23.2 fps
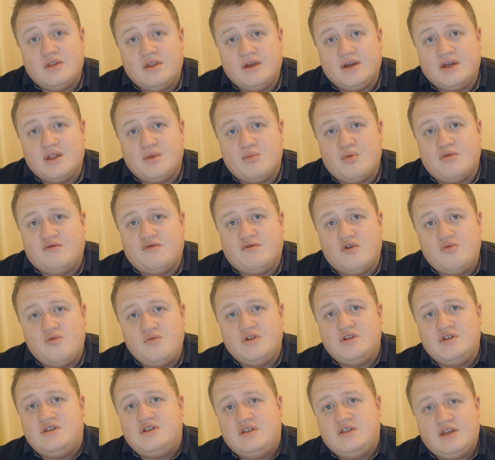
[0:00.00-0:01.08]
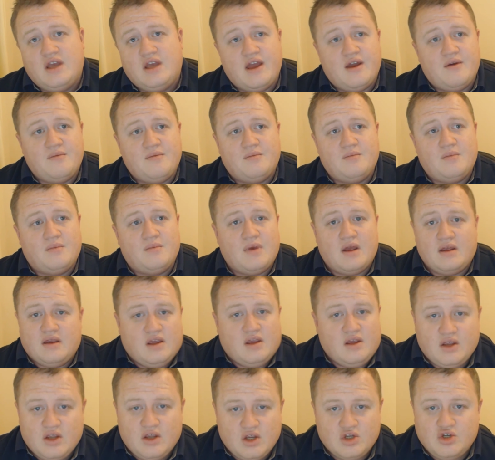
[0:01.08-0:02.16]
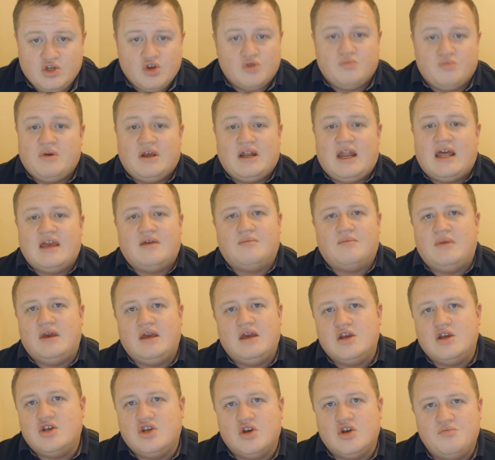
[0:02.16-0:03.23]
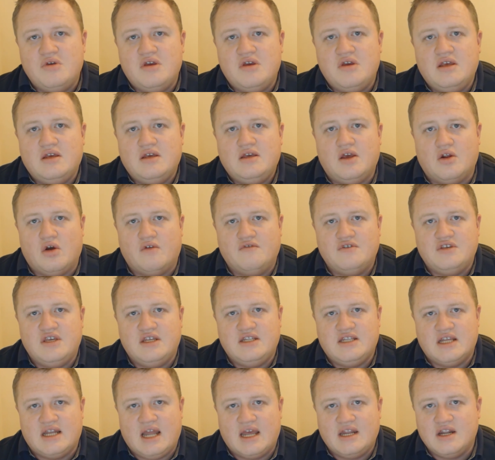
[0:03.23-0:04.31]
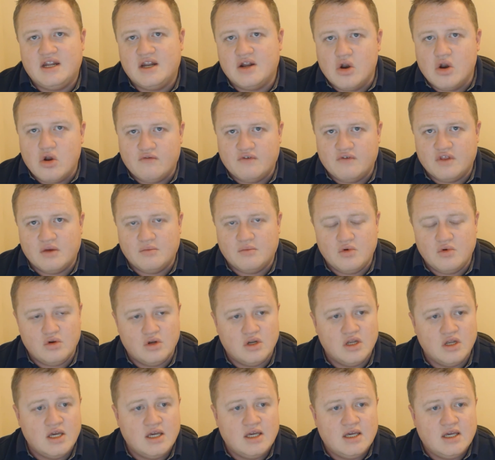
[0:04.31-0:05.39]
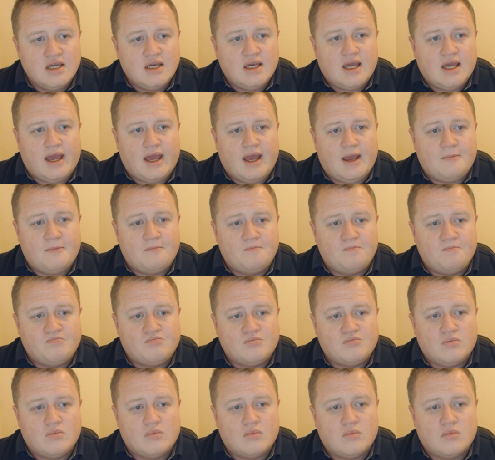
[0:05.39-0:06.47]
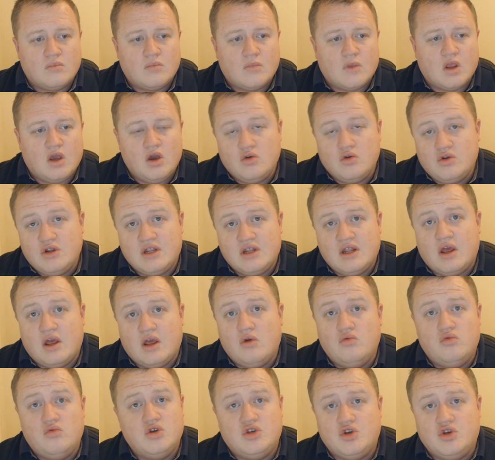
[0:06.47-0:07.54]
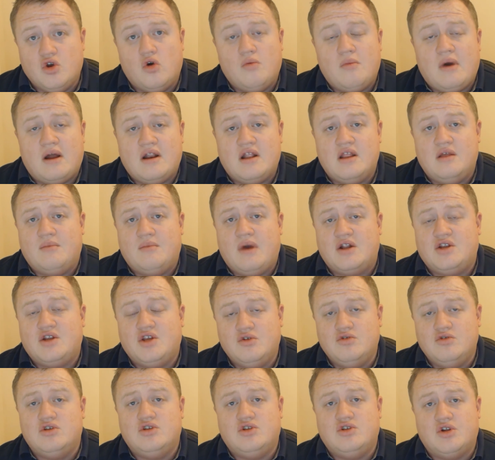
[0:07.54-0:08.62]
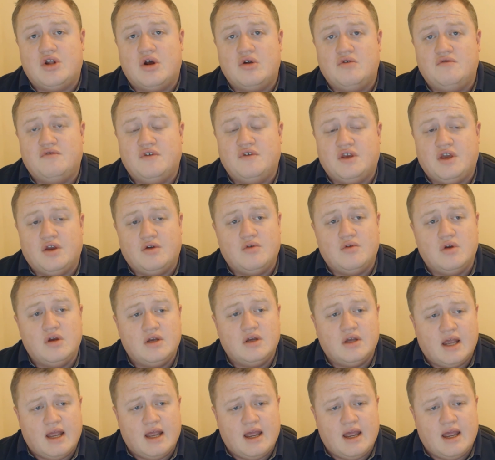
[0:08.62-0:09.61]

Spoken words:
all think of the performance? You should be like me. You should be, you know, obviously delighted and over the moon. Who was your man in the match? Who stood out for you?